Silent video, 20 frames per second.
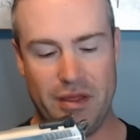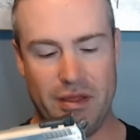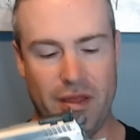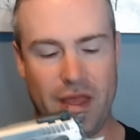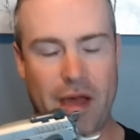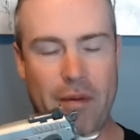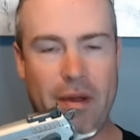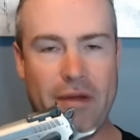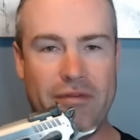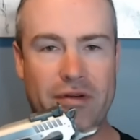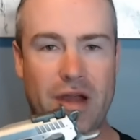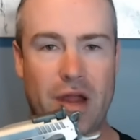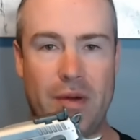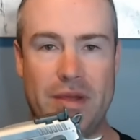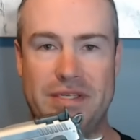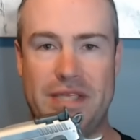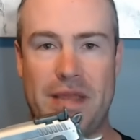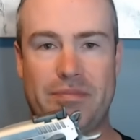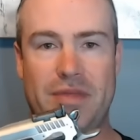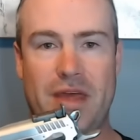However, I
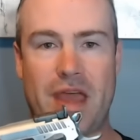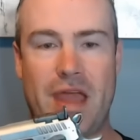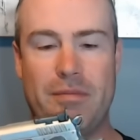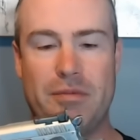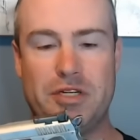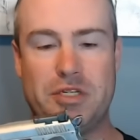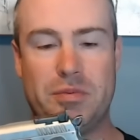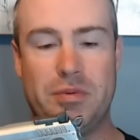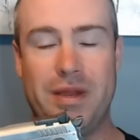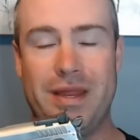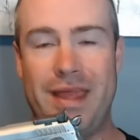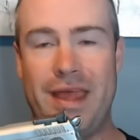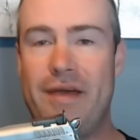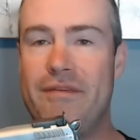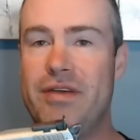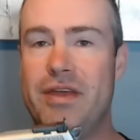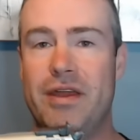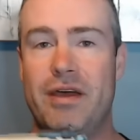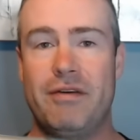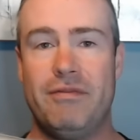always kept the hammer spring
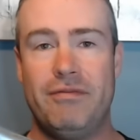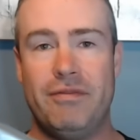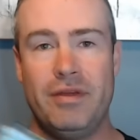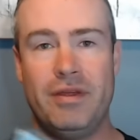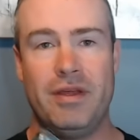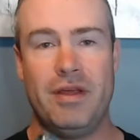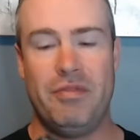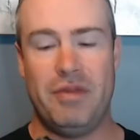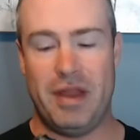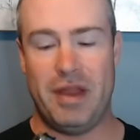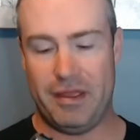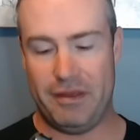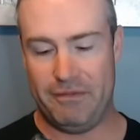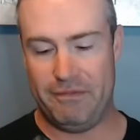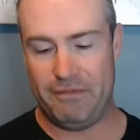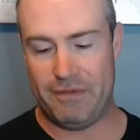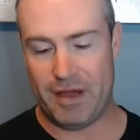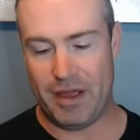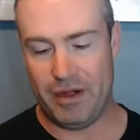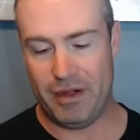heavy enough that I could
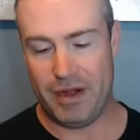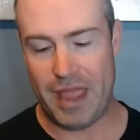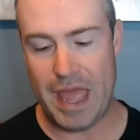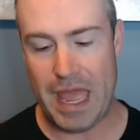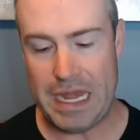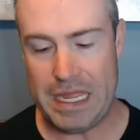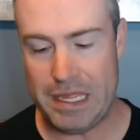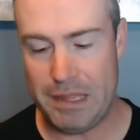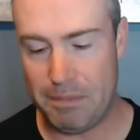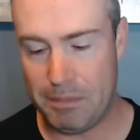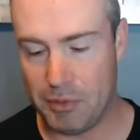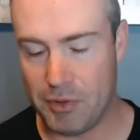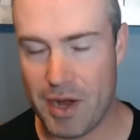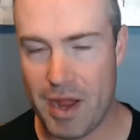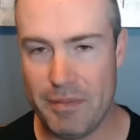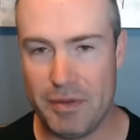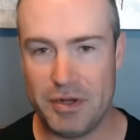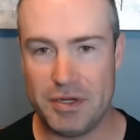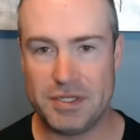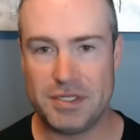fire any
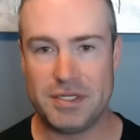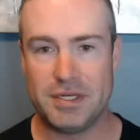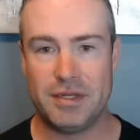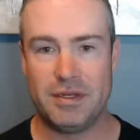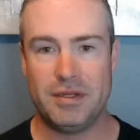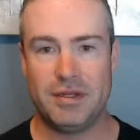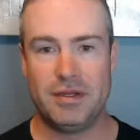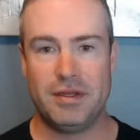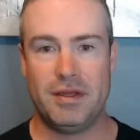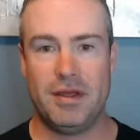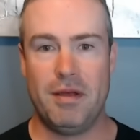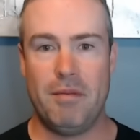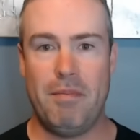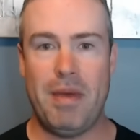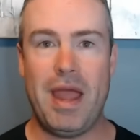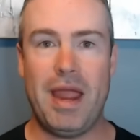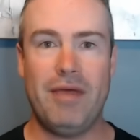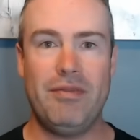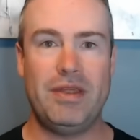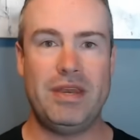primers.
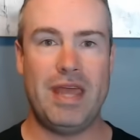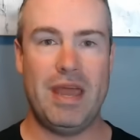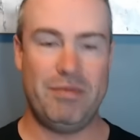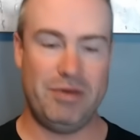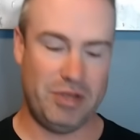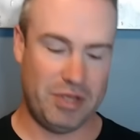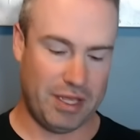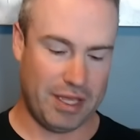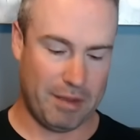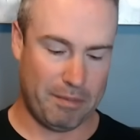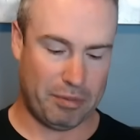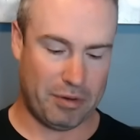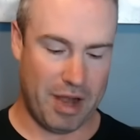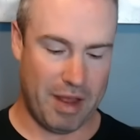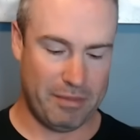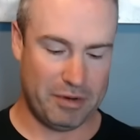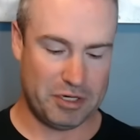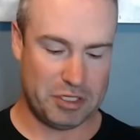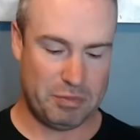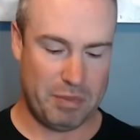Back in the day when you could get
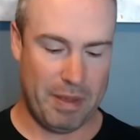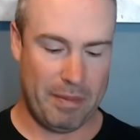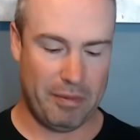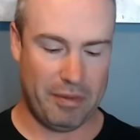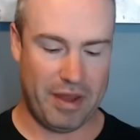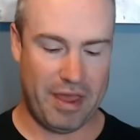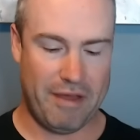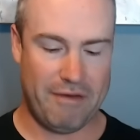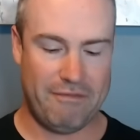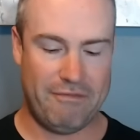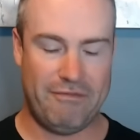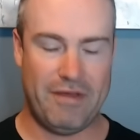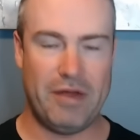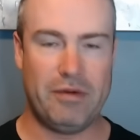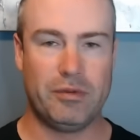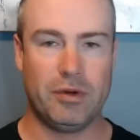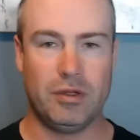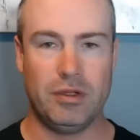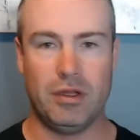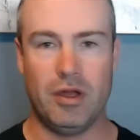primers, people would have
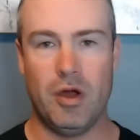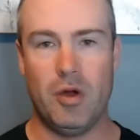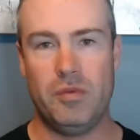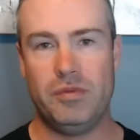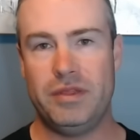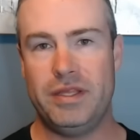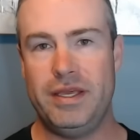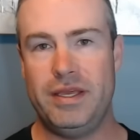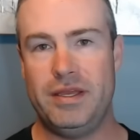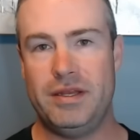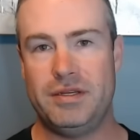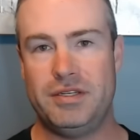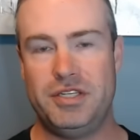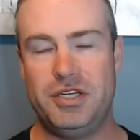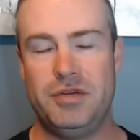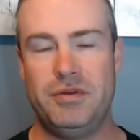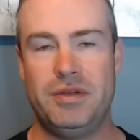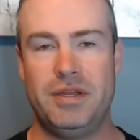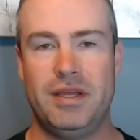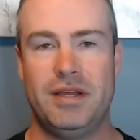Federal only
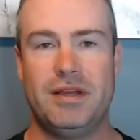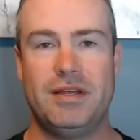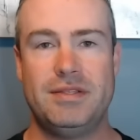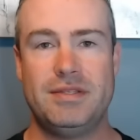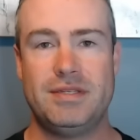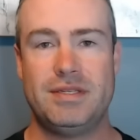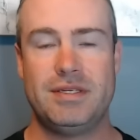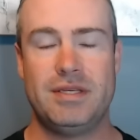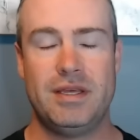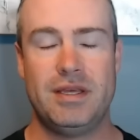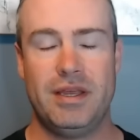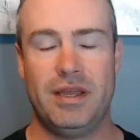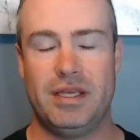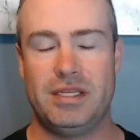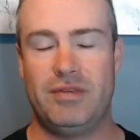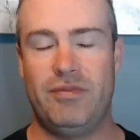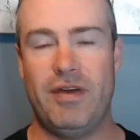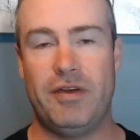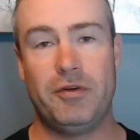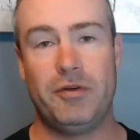tuned guns
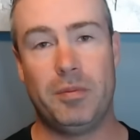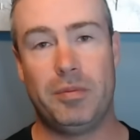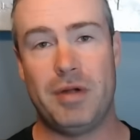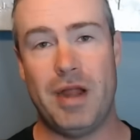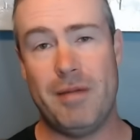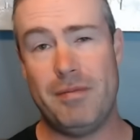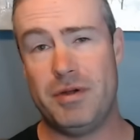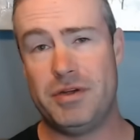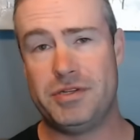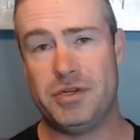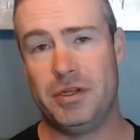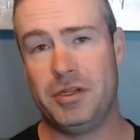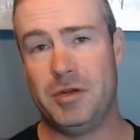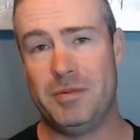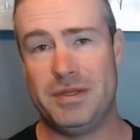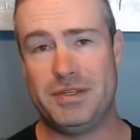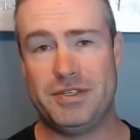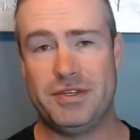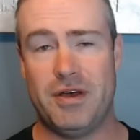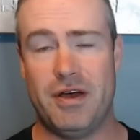because Federal primers are a little
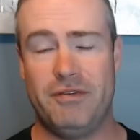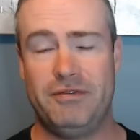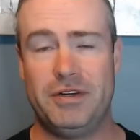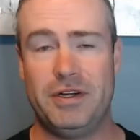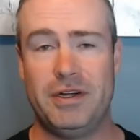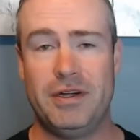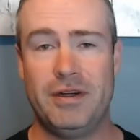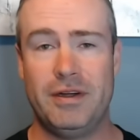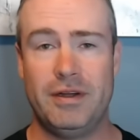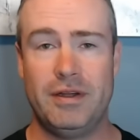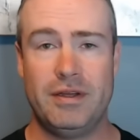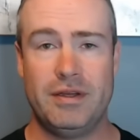bit softer.